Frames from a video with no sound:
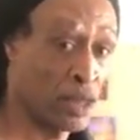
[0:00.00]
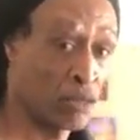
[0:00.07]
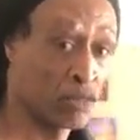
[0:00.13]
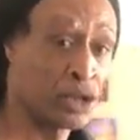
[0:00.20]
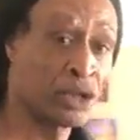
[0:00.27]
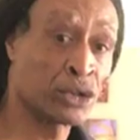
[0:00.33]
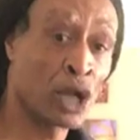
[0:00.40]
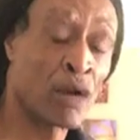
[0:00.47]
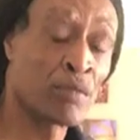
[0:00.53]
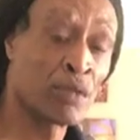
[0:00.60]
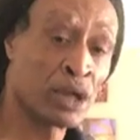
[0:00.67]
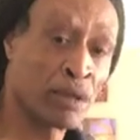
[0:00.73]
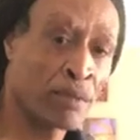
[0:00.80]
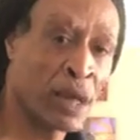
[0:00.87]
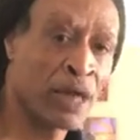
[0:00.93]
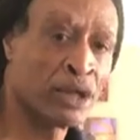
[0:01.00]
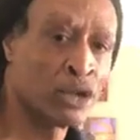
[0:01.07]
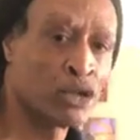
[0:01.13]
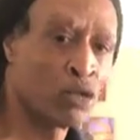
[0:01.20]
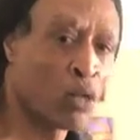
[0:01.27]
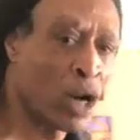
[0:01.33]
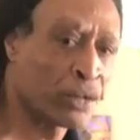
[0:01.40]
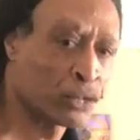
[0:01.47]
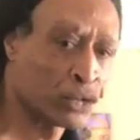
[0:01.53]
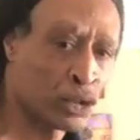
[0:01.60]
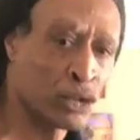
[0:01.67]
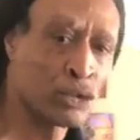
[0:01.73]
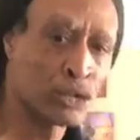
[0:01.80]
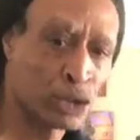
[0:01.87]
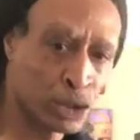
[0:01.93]
Yeah, which I'm gonna play you
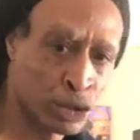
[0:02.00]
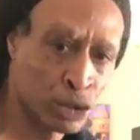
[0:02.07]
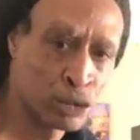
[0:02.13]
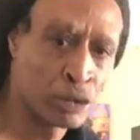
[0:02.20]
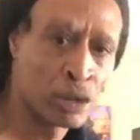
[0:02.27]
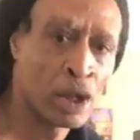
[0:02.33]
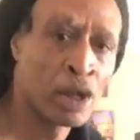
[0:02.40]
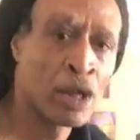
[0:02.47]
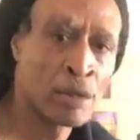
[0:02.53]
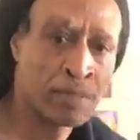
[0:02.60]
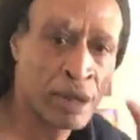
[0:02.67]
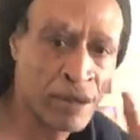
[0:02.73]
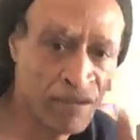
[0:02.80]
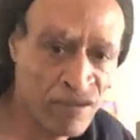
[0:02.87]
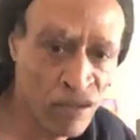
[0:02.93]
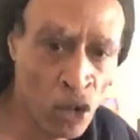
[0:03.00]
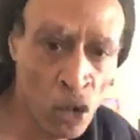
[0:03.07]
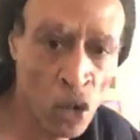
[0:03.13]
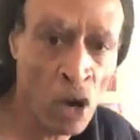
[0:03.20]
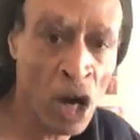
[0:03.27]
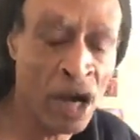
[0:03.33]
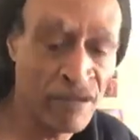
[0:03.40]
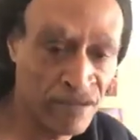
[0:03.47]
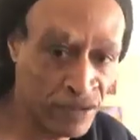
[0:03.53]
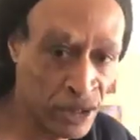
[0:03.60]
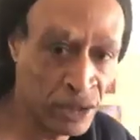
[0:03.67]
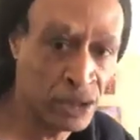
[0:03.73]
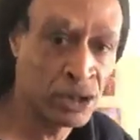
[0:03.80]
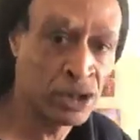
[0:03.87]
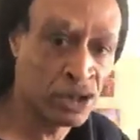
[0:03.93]
1-2 tune before
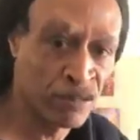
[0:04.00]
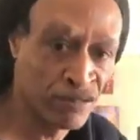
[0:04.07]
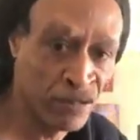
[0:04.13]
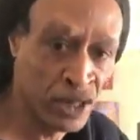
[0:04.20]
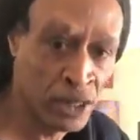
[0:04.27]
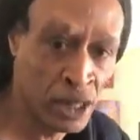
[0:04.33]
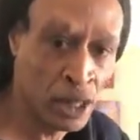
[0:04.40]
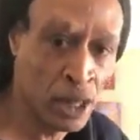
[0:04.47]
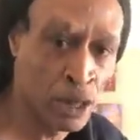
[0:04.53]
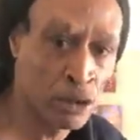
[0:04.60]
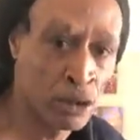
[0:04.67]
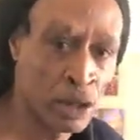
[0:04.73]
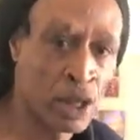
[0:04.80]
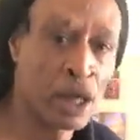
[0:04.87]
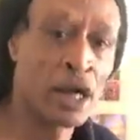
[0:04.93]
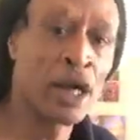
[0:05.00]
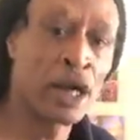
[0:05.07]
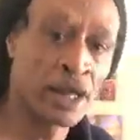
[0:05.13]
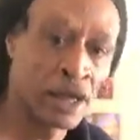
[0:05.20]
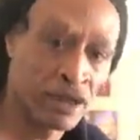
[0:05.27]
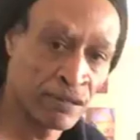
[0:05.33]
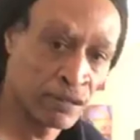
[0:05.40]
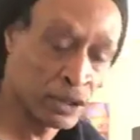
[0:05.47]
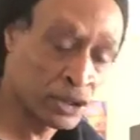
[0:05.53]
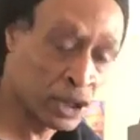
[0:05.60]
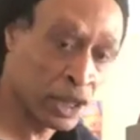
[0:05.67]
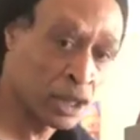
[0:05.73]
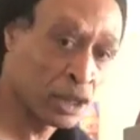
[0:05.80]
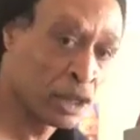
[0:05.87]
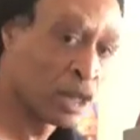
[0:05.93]
I finish the video and
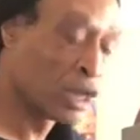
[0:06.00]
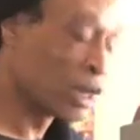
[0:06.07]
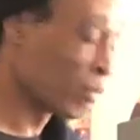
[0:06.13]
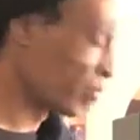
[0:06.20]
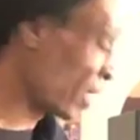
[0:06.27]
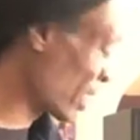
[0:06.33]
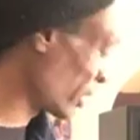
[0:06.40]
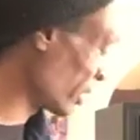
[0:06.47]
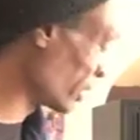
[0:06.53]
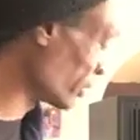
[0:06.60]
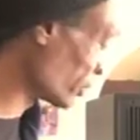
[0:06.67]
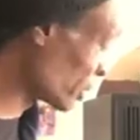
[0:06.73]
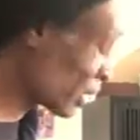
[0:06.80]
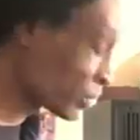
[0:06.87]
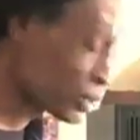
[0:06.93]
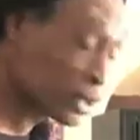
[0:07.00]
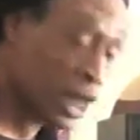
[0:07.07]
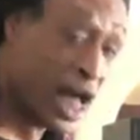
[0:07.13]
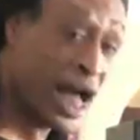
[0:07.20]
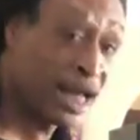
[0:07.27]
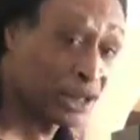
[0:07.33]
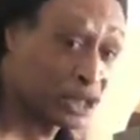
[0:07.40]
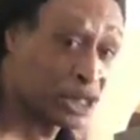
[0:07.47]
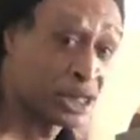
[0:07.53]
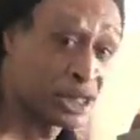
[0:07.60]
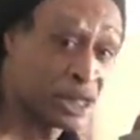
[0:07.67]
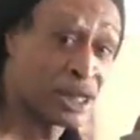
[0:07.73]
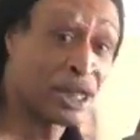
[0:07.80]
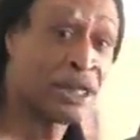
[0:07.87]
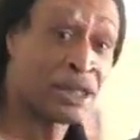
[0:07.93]
everything, but it does
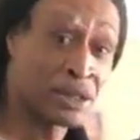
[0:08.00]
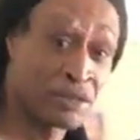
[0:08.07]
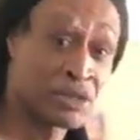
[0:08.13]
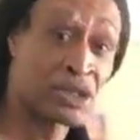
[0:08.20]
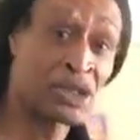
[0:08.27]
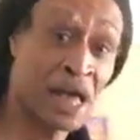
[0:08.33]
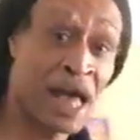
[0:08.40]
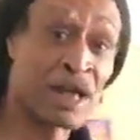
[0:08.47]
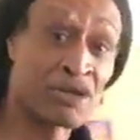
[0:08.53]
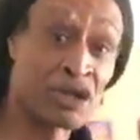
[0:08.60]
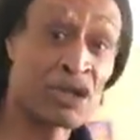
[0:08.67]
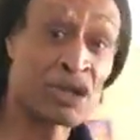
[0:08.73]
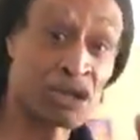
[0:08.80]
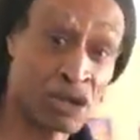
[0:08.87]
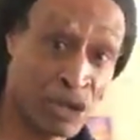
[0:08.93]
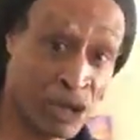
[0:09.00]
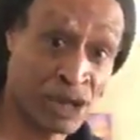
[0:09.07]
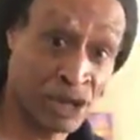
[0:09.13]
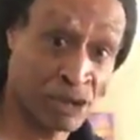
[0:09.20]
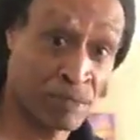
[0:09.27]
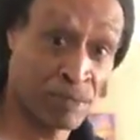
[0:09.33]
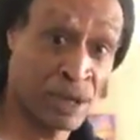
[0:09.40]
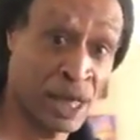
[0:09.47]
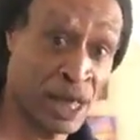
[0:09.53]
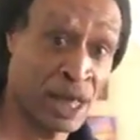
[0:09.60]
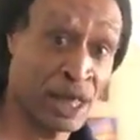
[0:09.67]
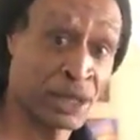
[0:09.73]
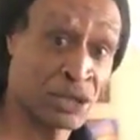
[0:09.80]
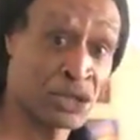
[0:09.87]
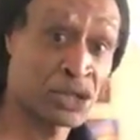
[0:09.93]
actually sound crisp
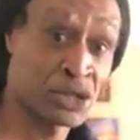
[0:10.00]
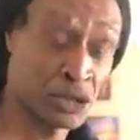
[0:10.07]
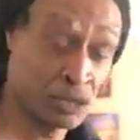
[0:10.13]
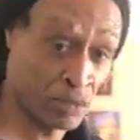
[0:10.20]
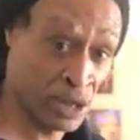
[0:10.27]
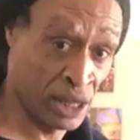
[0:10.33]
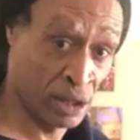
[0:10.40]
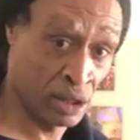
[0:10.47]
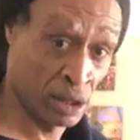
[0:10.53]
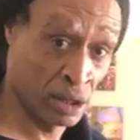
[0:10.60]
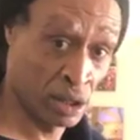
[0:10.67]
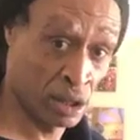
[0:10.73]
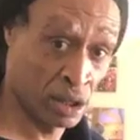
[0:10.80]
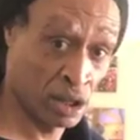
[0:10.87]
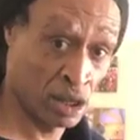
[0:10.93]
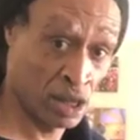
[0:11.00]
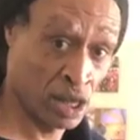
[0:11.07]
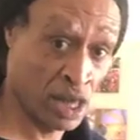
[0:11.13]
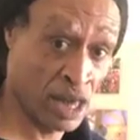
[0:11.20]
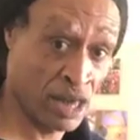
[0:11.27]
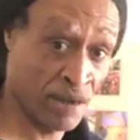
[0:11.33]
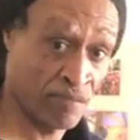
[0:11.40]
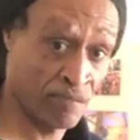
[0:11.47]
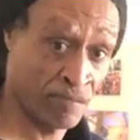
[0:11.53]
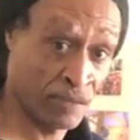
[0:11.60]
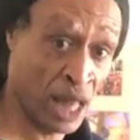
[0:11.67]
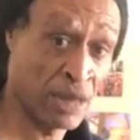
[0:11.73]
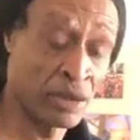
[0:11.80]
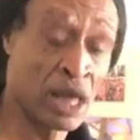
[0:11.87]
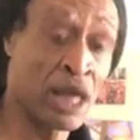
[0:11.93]
and sweet. Yeah,